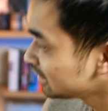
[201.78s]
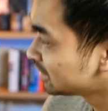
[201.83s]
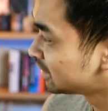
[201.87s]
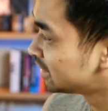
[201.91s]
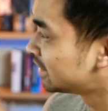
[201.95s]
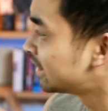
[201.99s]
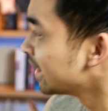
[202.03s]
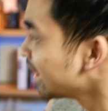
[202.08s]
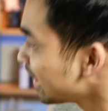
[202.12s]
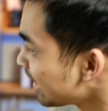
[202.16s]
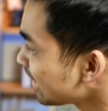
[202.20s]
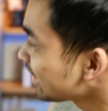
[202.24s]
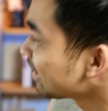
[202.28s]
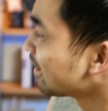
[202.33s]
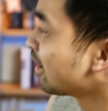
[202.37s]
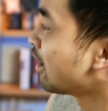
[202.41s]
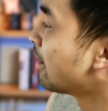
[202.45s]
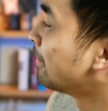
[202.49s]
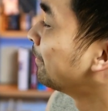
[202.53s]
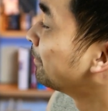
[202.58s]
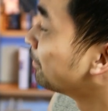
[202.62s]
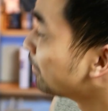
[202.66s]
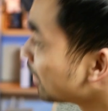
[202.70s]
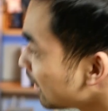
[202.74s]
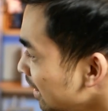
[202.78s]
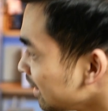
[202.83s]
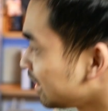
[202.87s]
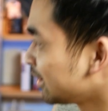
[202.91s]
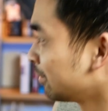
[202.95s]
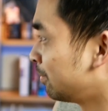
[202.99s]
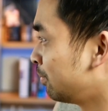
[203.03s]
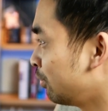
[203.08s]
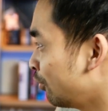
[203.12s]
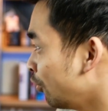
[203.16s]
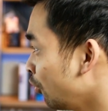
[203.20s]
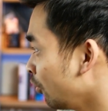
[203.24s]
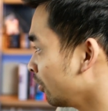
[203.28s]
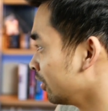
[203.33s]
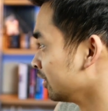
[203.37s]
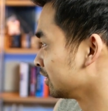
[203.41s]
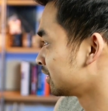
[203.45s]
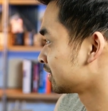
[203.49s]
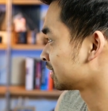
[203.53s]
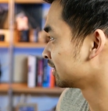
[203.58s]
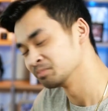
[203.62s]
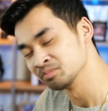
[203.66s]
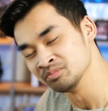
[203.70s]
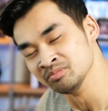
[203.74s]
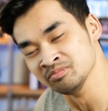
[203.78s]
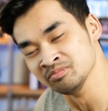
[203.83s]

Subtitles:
Is that a mic port?